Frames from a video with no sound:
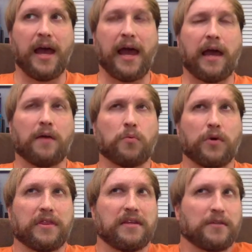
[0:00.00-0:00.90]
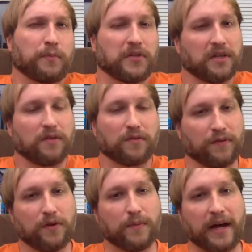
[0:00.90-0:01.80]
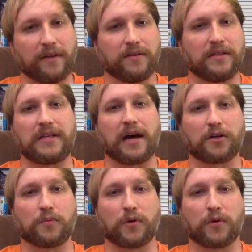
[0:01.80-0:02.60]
And with this particular film, Island of Dr.